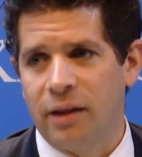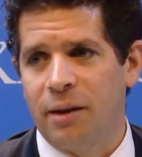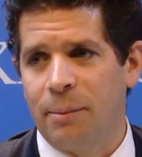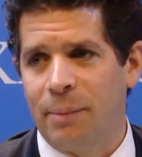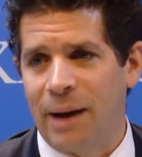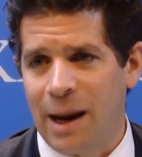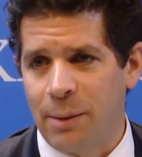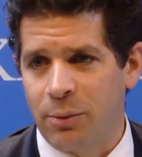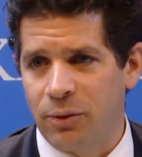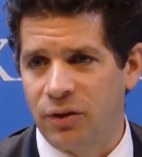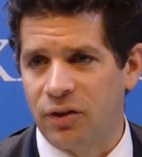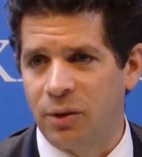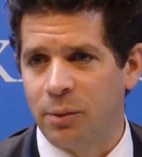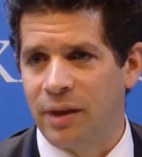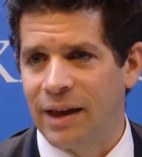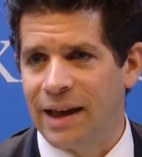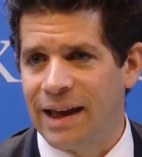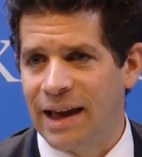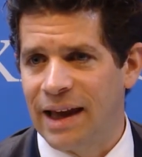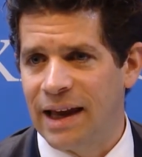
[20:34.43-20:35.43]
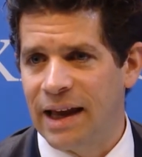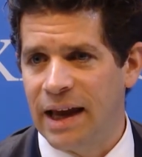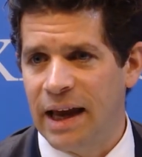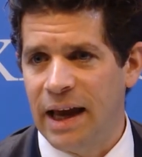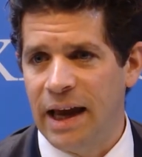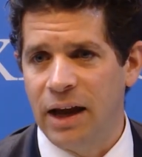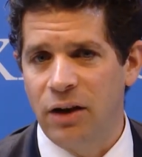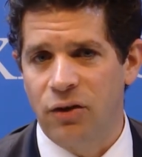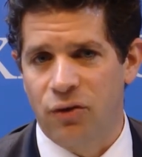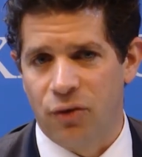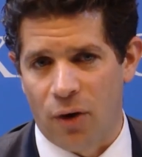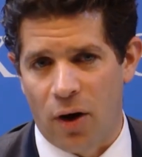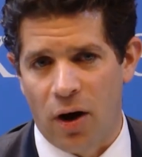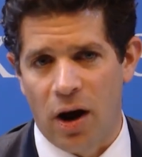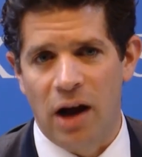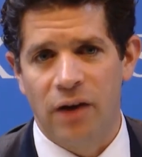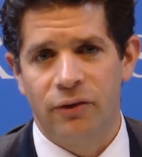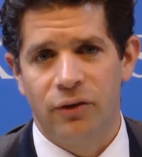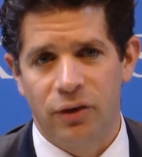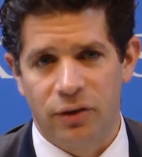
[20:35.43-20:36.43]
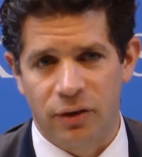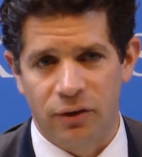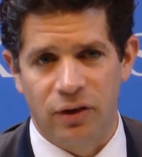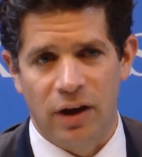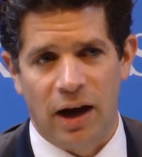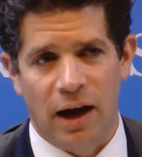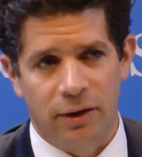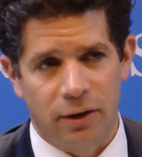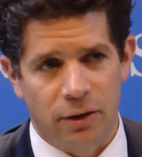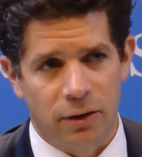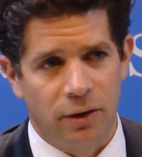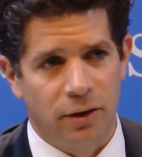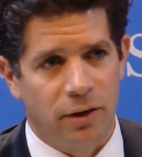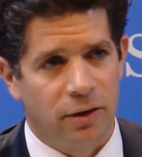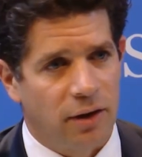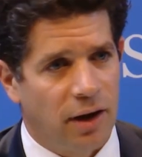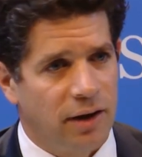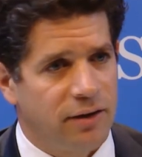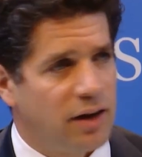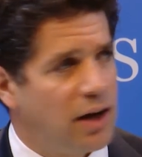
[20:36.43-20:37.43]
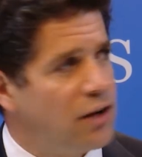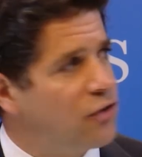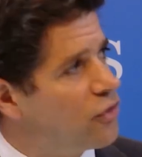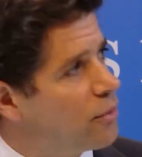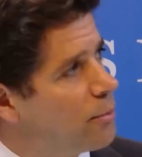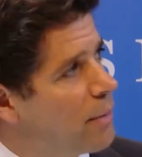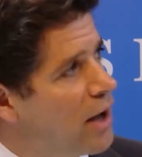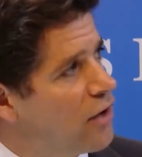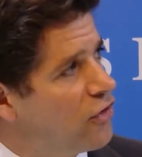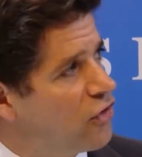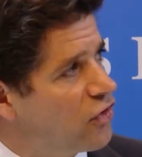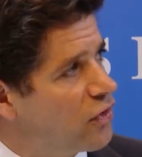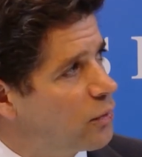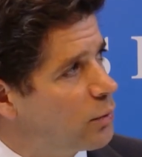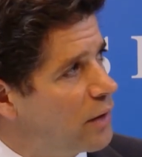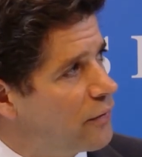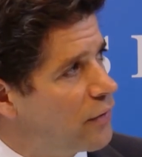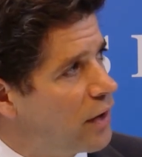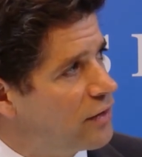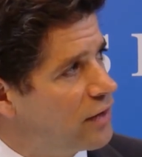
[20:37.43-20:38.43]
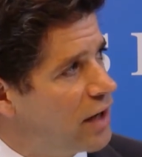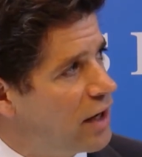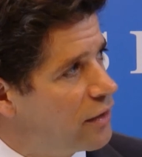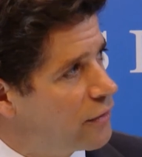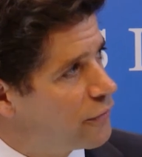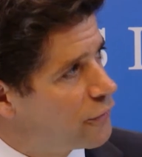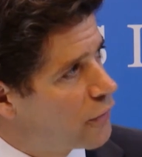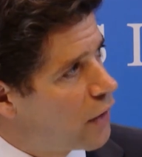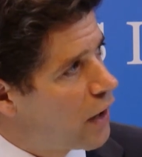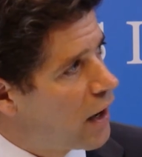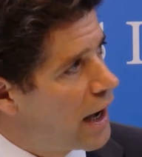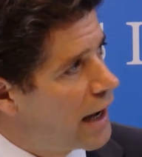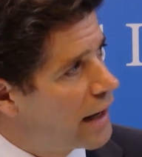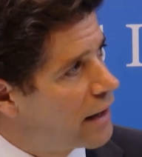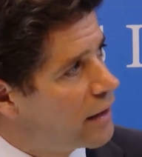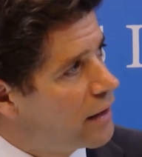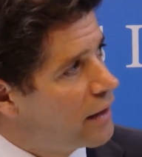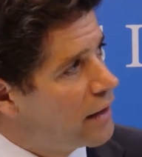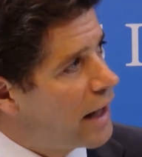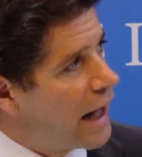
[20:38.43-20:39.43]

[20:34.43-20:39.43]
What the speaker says: in the paper as some of the key drivers of data localisation measures, and we've identified